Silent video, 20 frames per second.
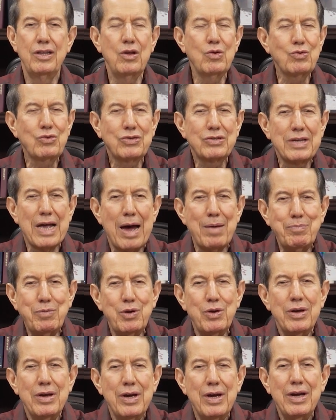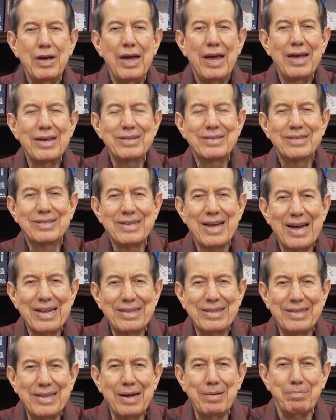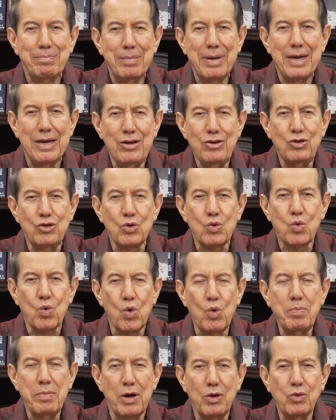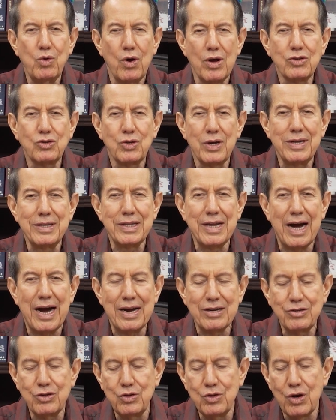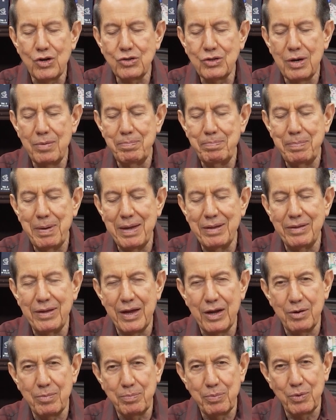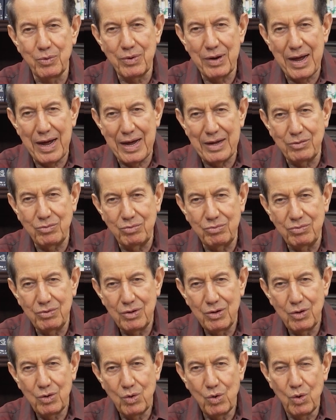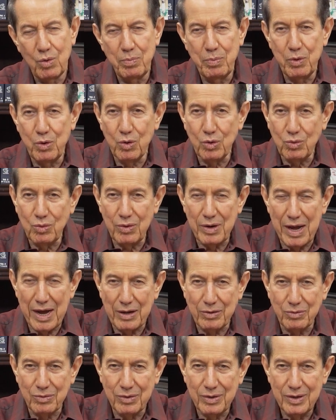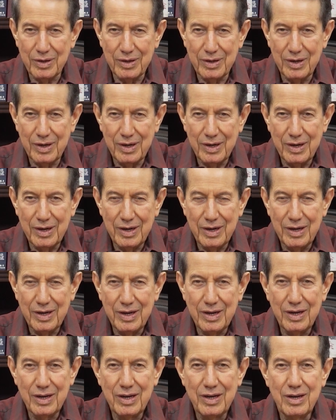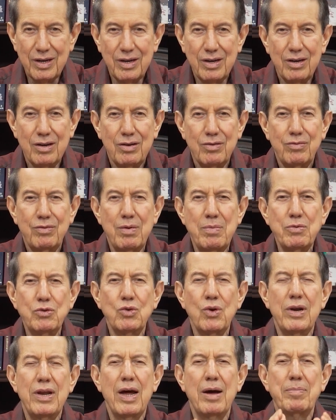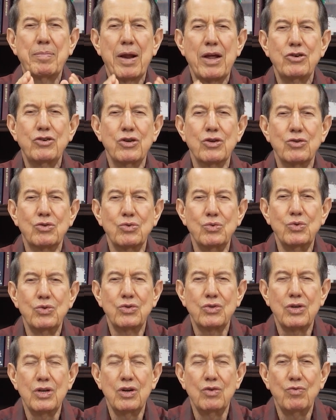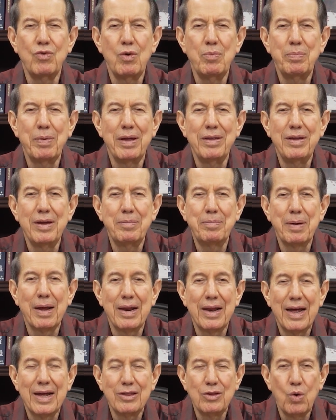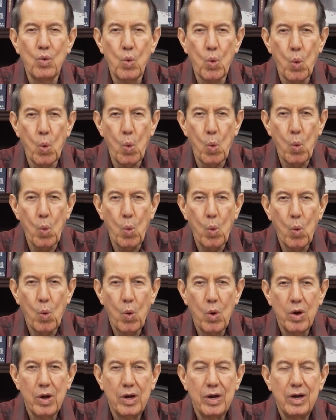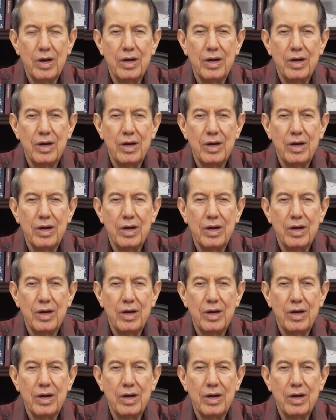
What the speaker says: God knows exactly how we're walking, whether we're turning to the right or to the left. Let's look at Jesus and we'll never stray from our path.